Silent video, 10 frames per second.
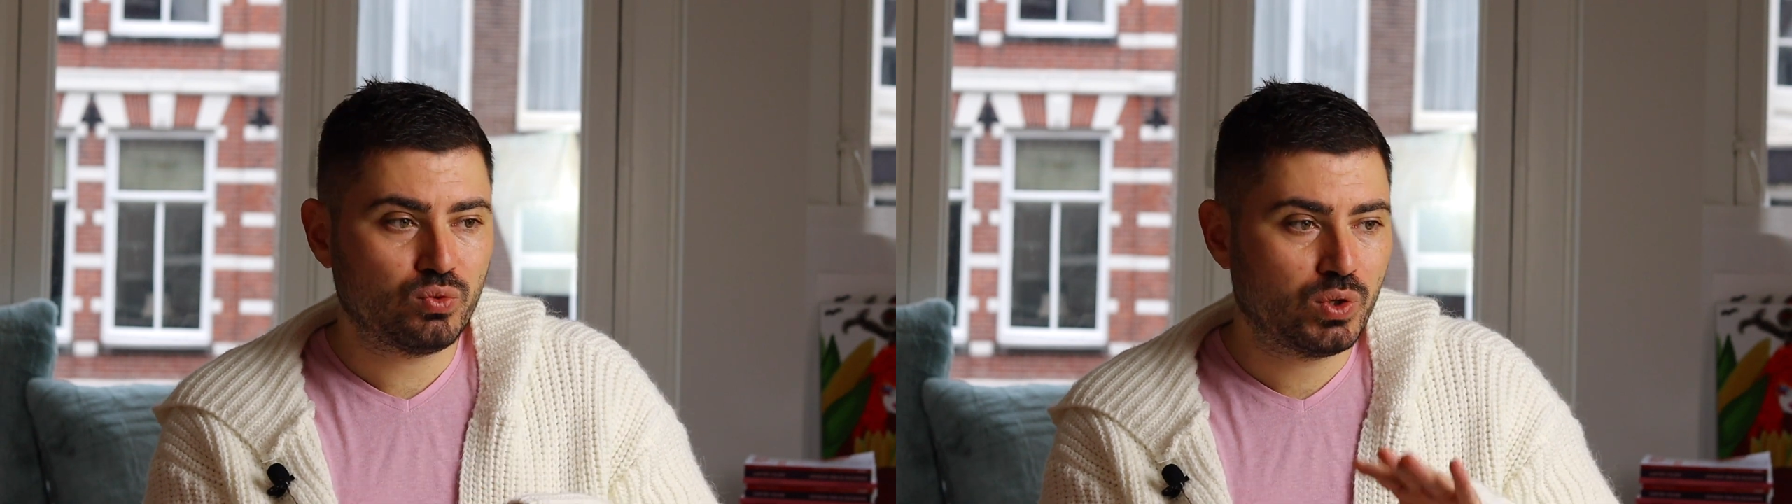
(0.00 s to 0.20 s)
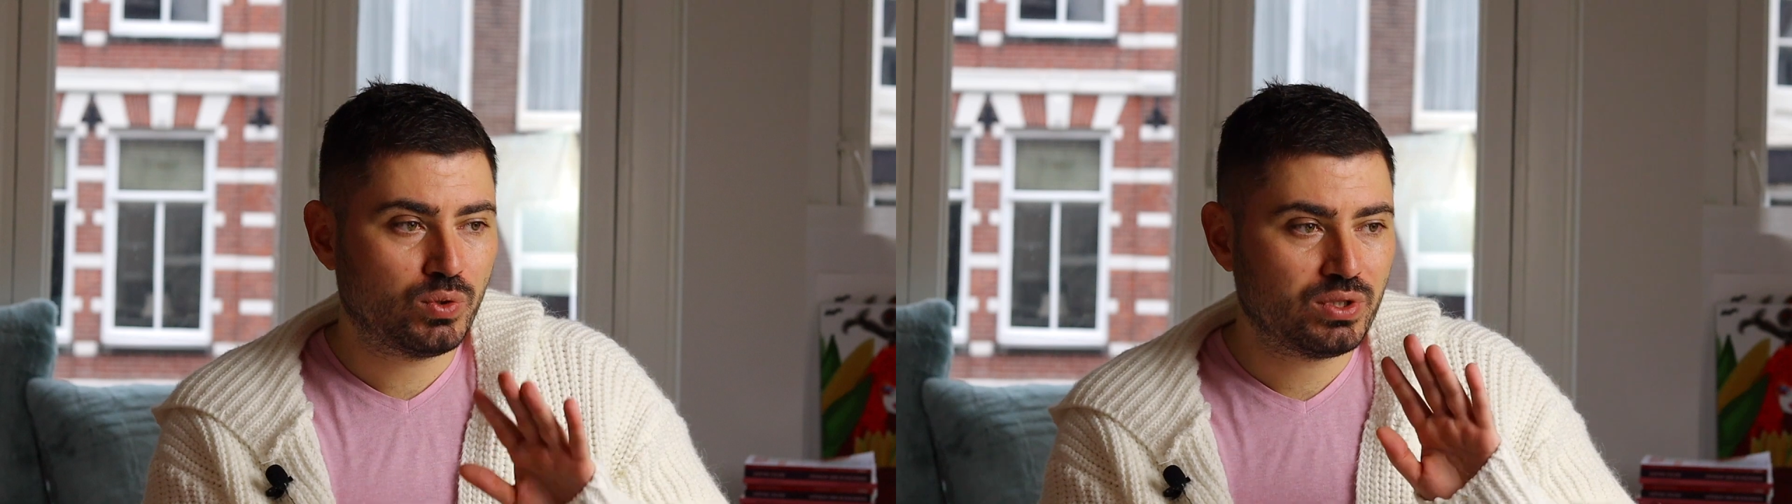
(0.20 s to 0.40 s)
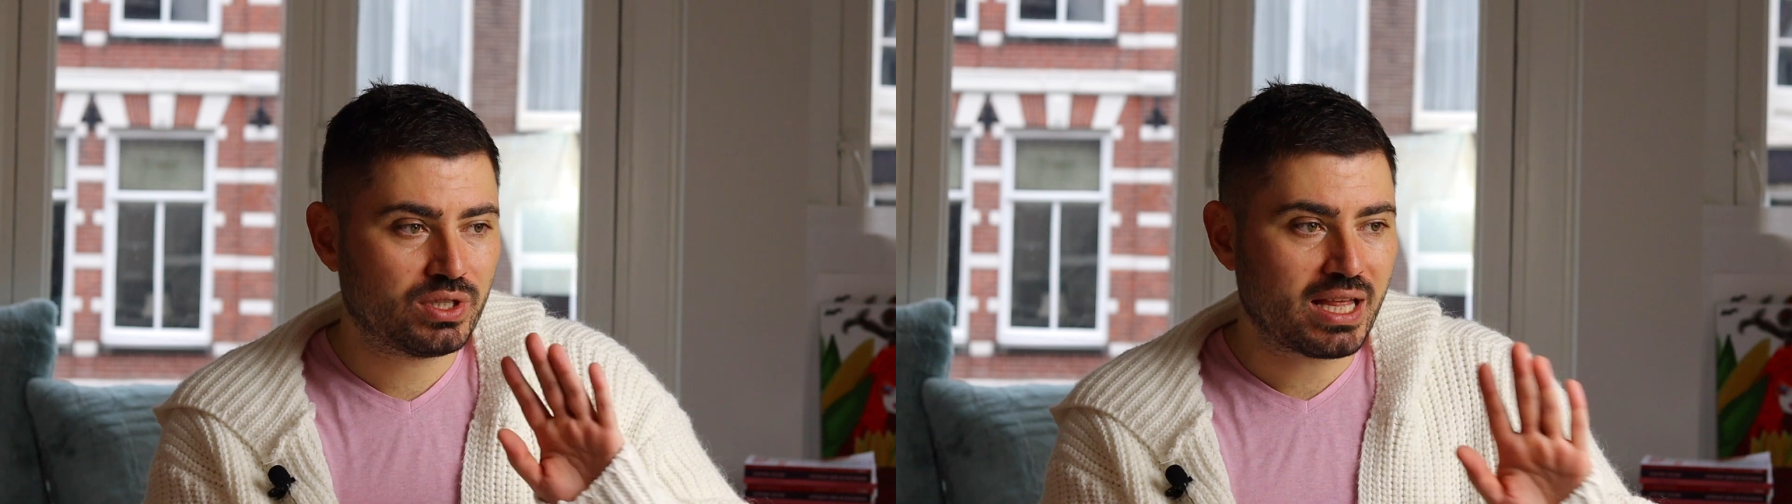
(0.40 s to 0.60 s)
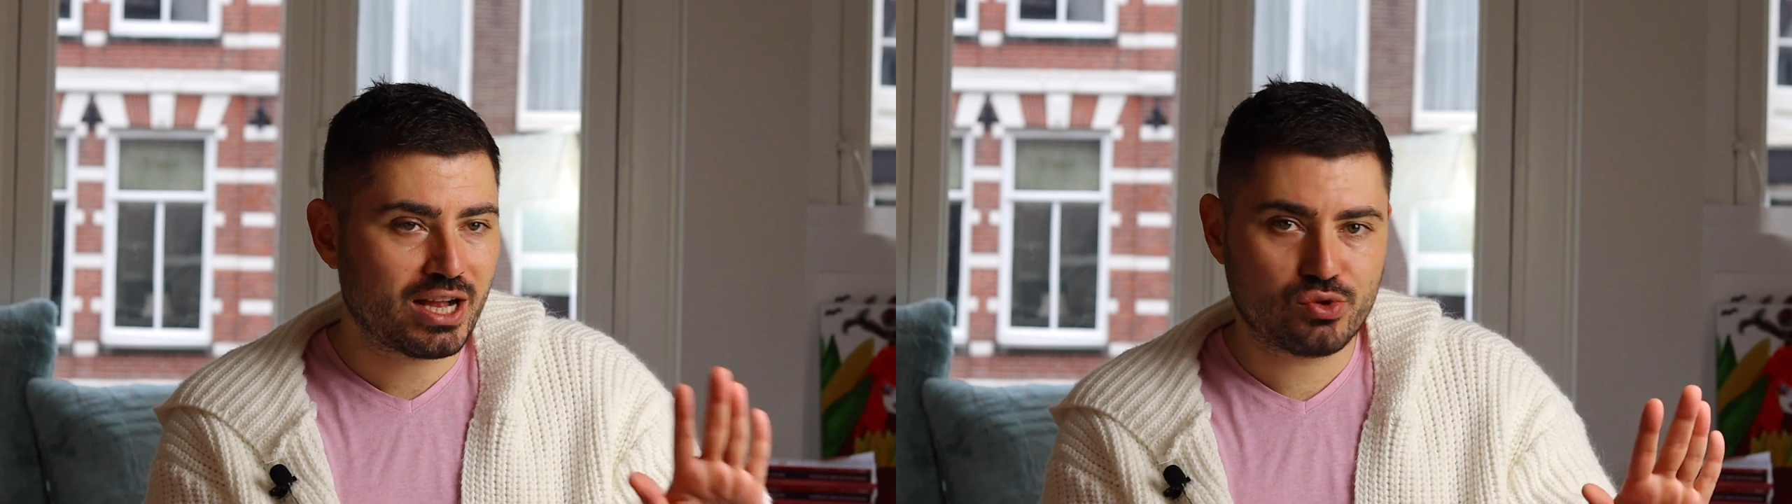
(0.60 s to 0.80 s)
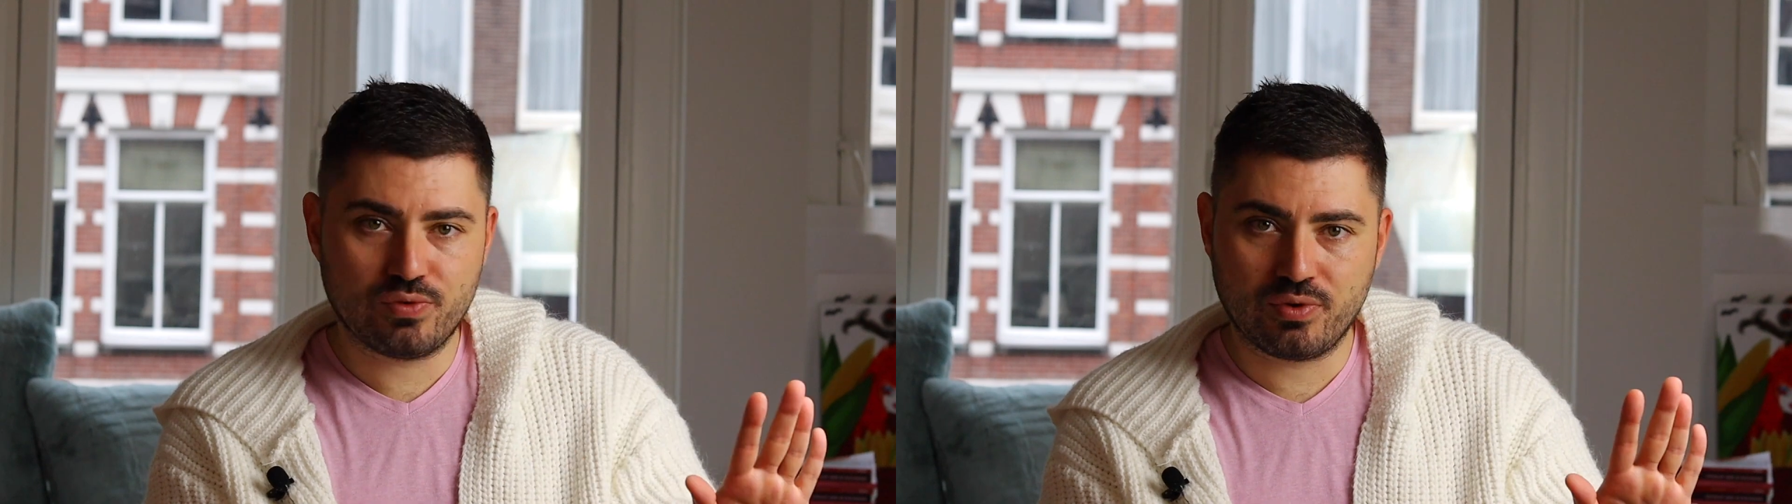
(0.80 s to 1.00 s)
will
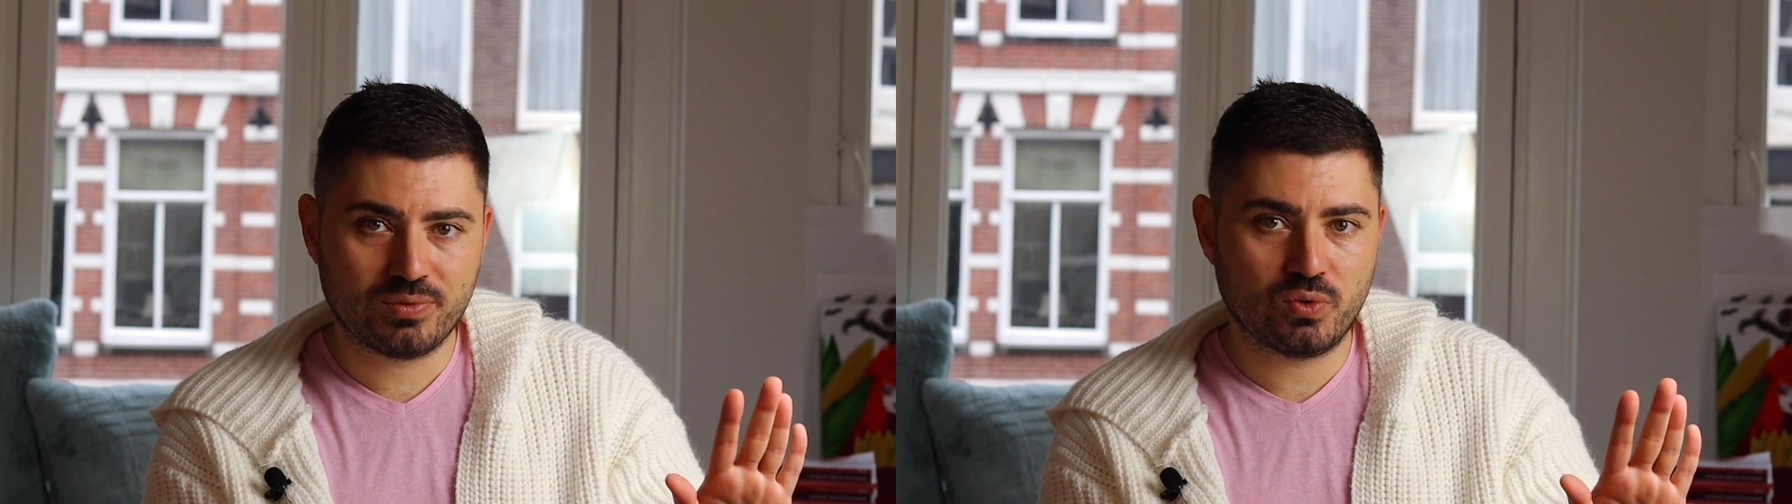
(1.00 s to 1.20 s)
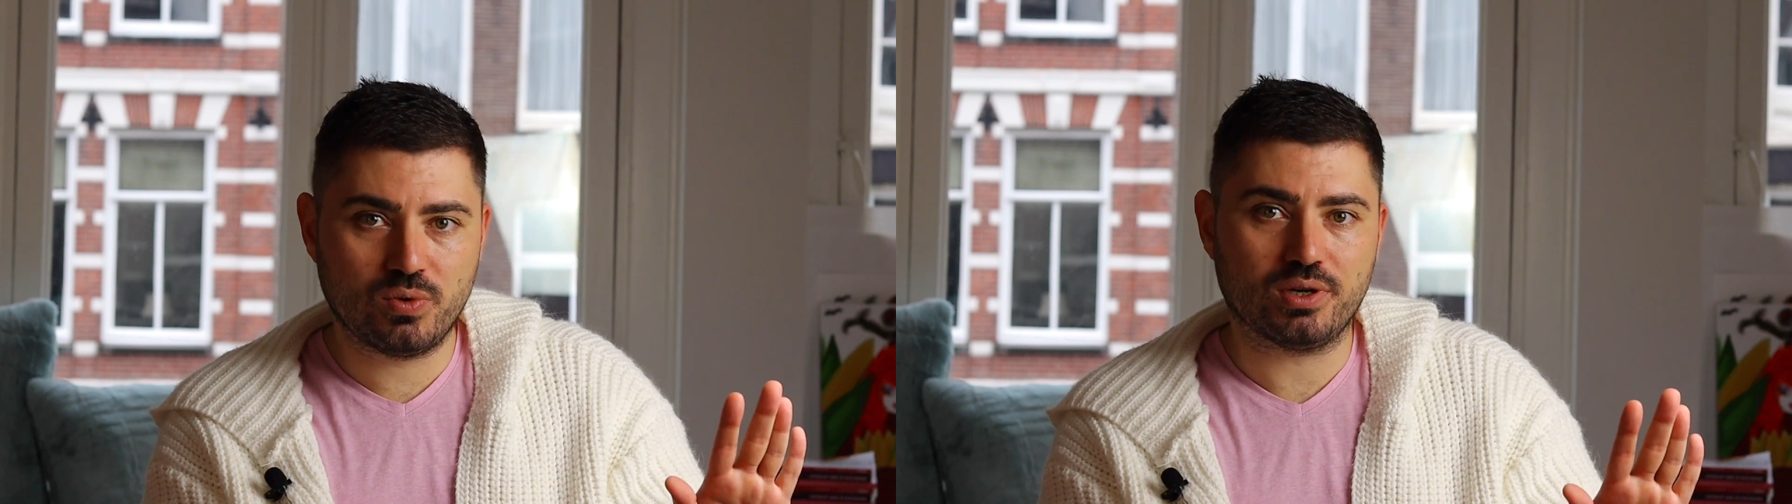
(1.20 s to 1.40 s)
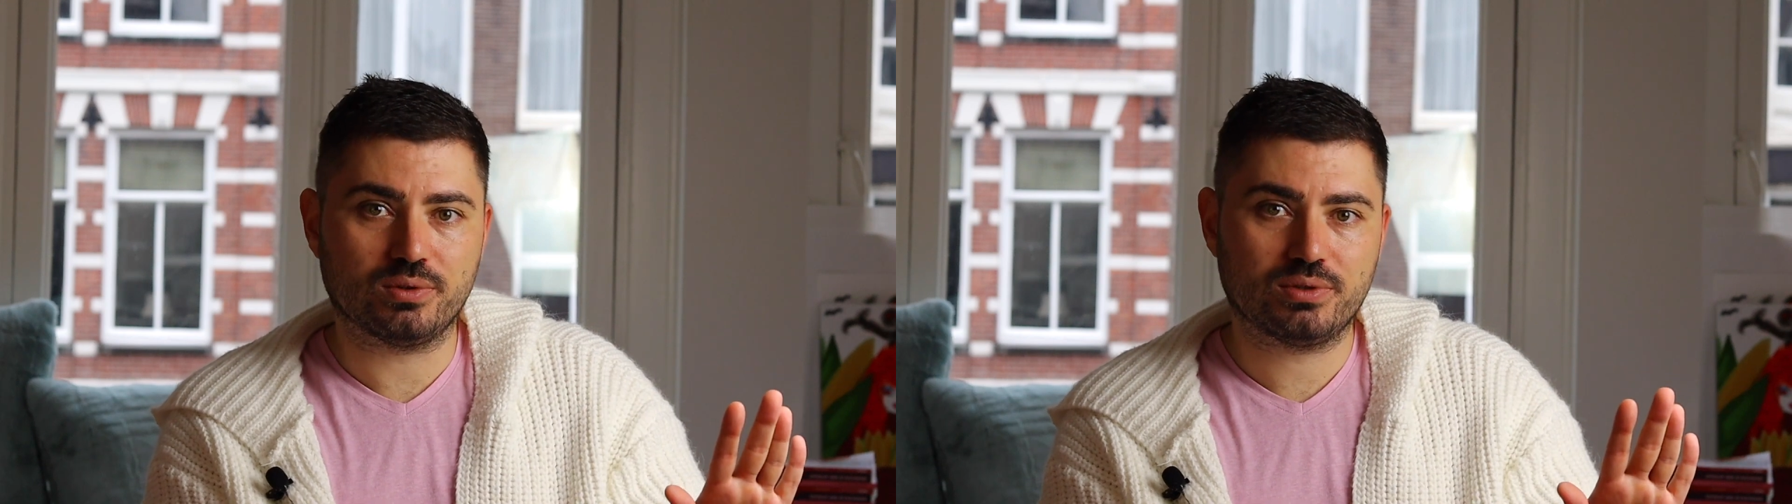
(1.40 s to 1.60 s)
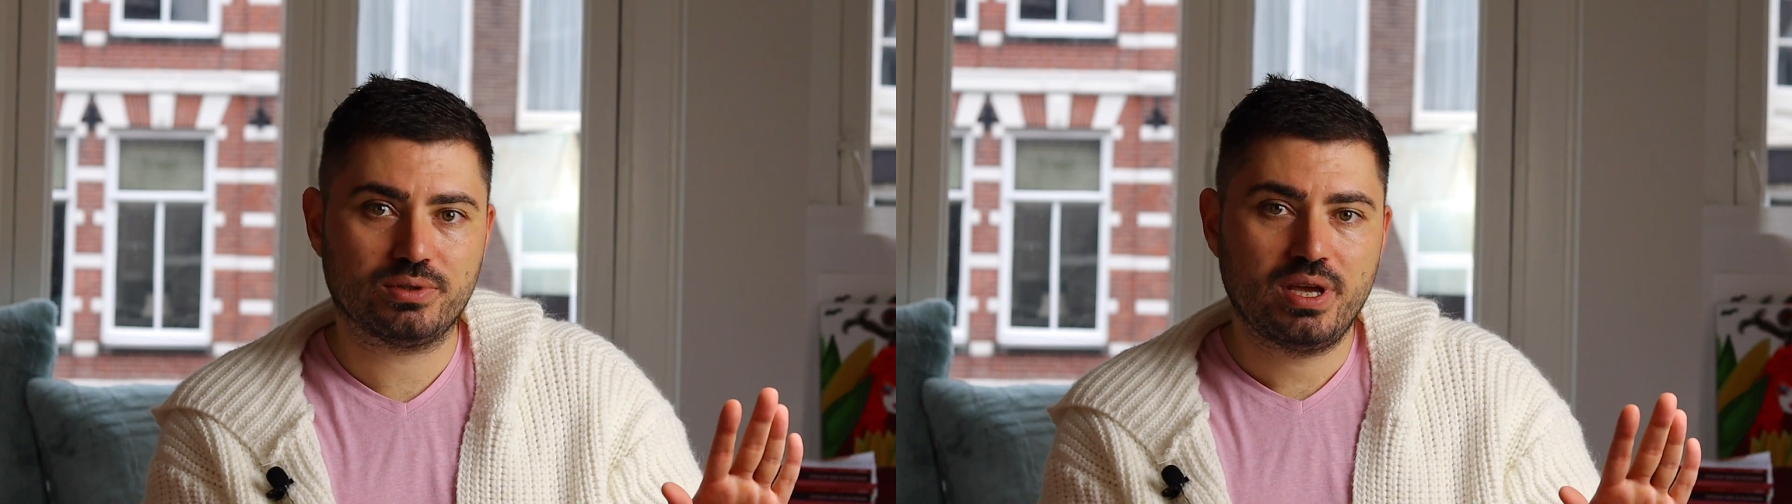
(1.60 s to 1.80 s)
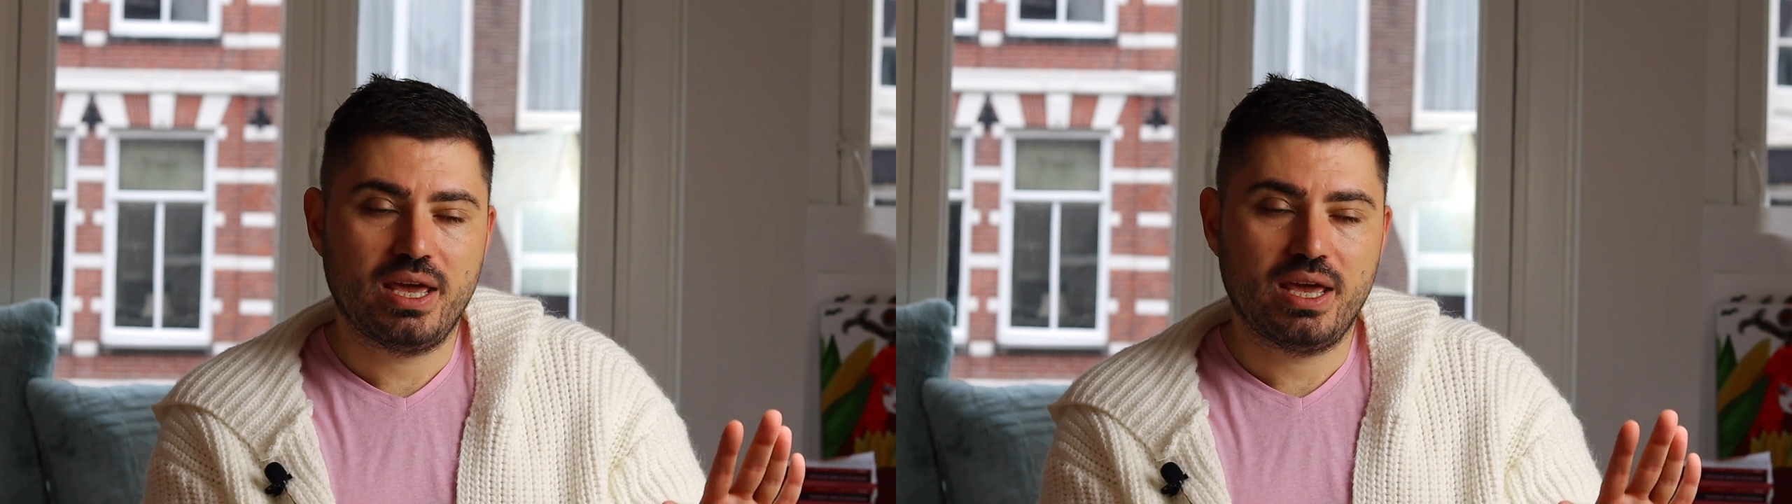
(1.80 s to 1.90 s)
detach you from the world,